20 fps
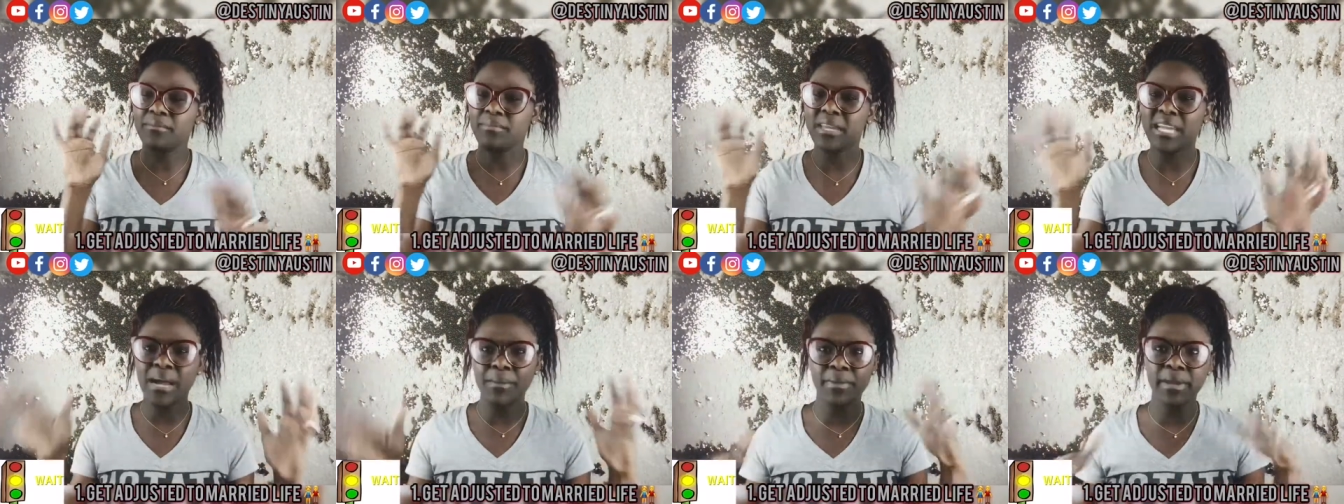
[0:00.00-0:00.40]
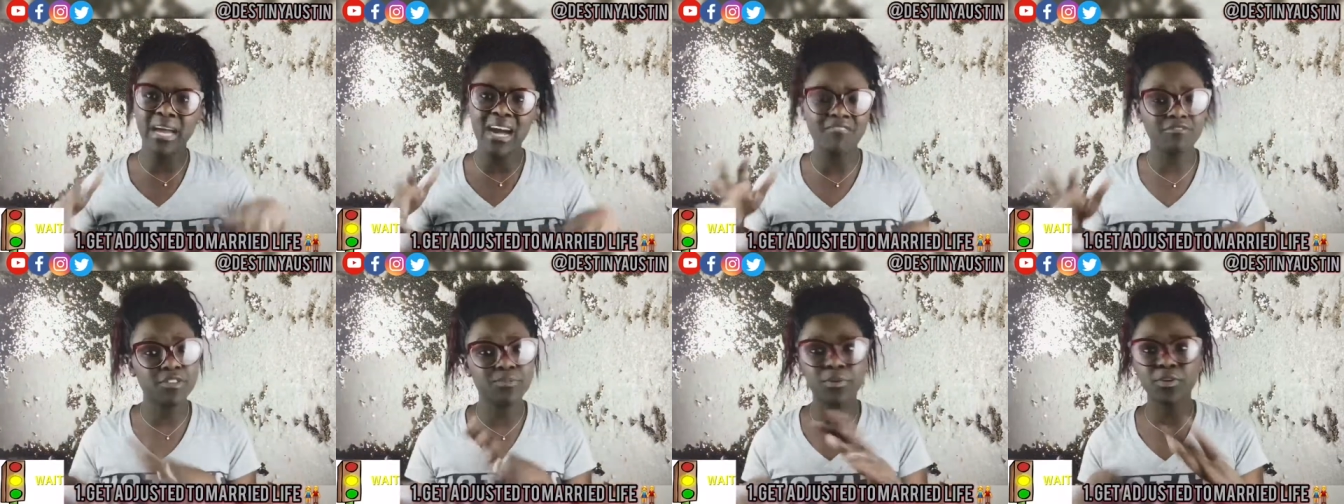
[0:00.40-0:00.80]
becoming
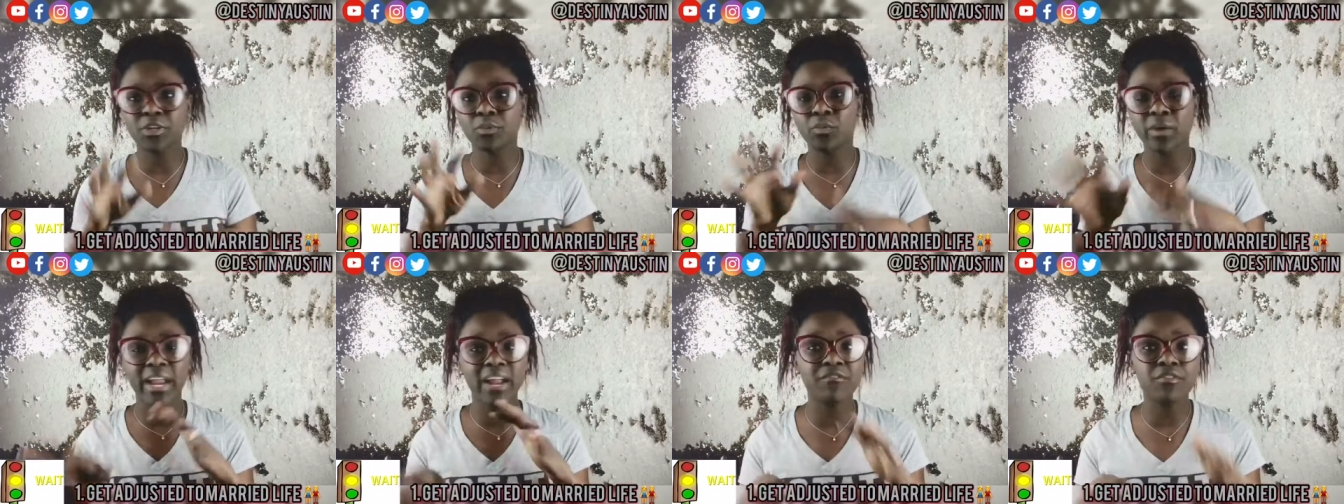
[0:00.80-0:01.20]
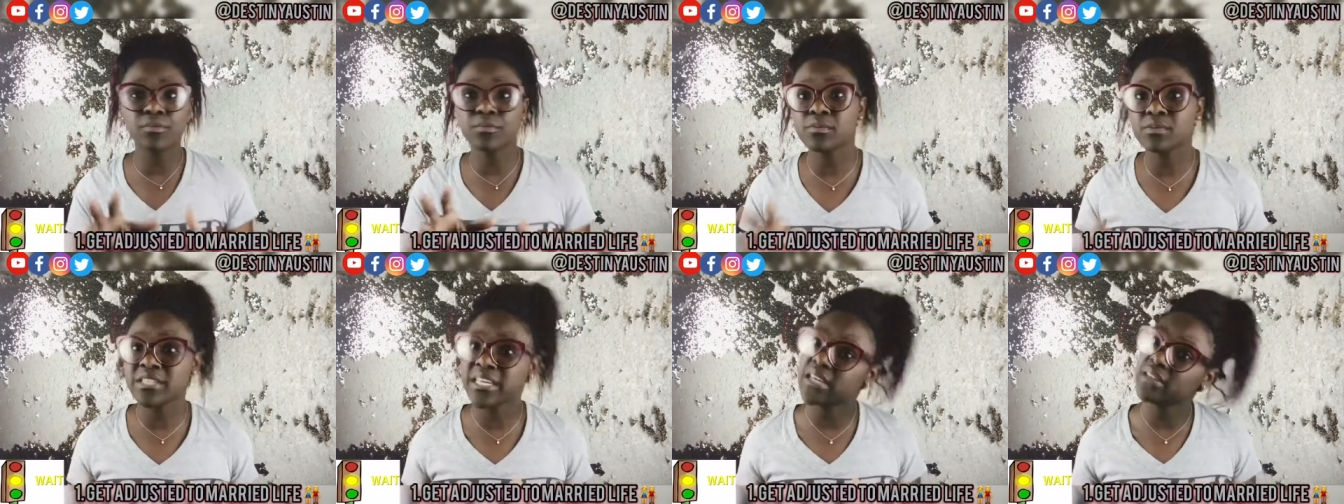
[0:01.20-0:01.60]
comfortable in whatever
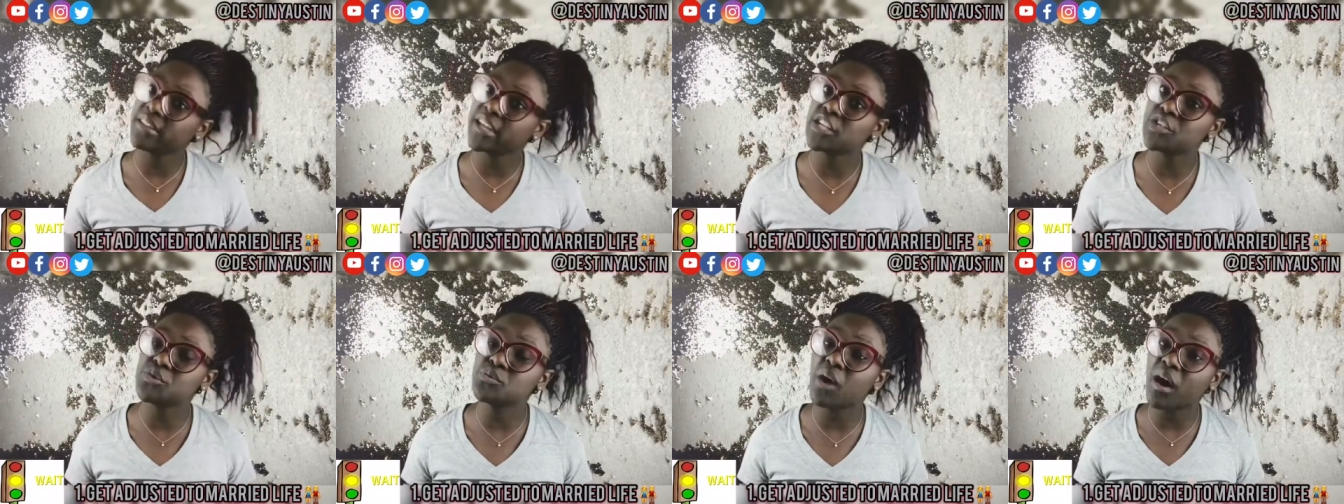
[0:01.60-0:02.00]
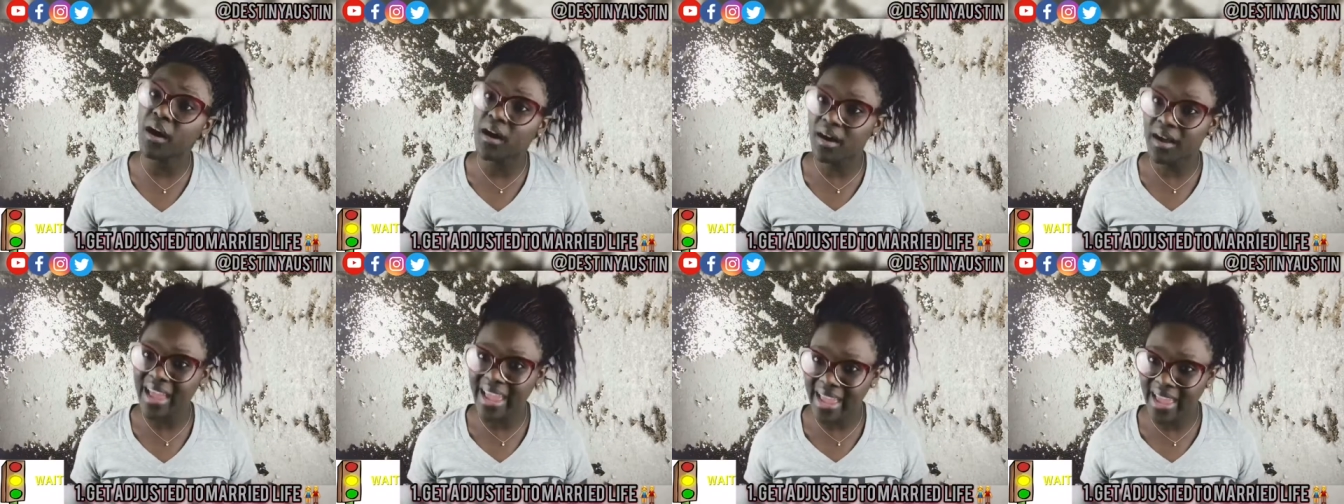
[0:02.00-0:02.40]
routine that you
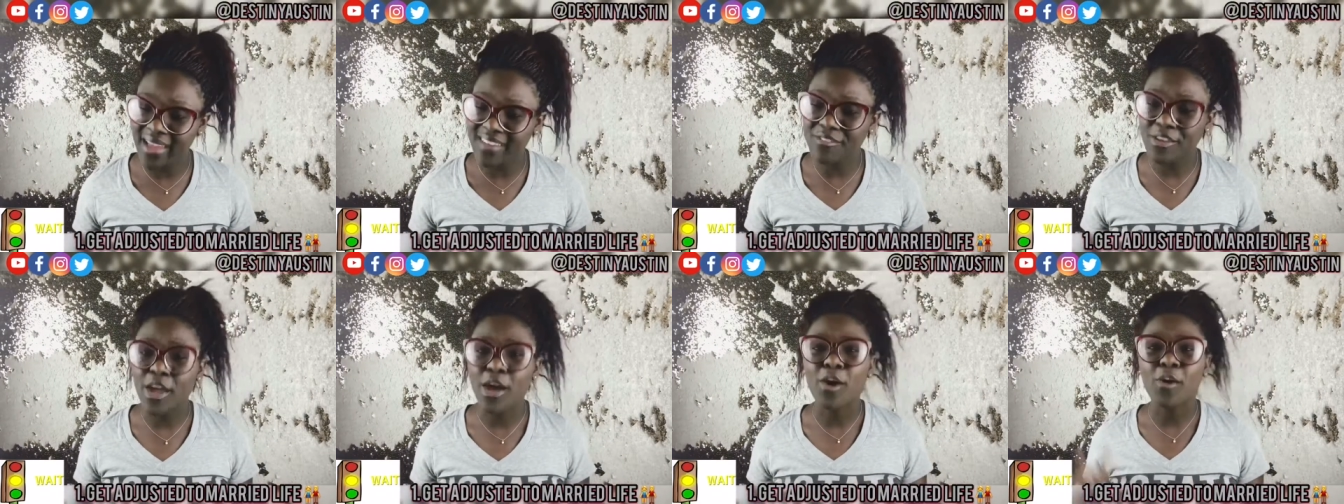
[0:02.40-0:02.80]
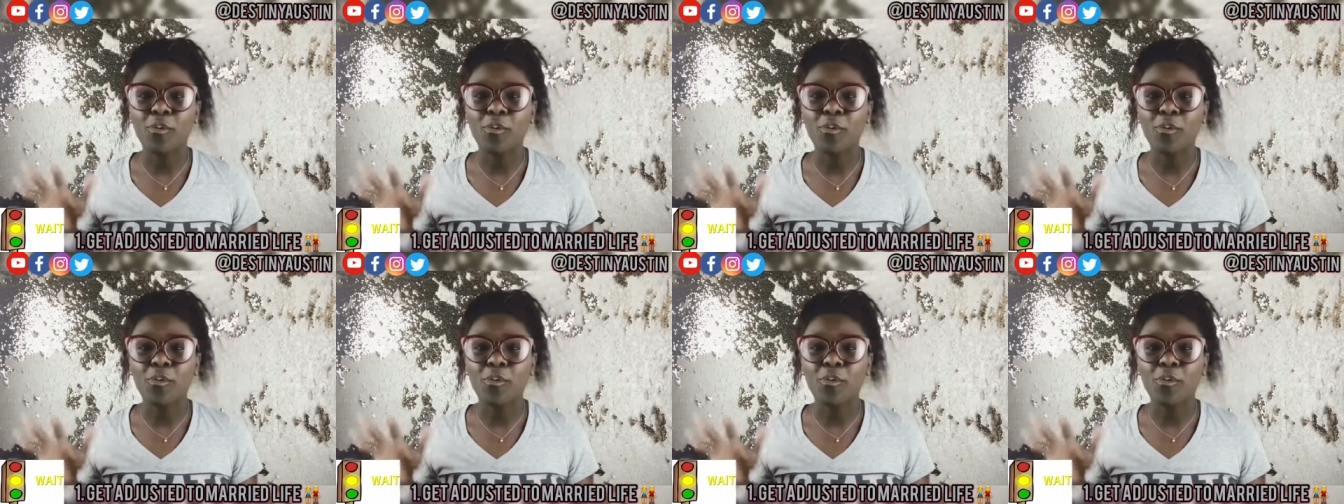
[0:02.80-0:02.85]
all have,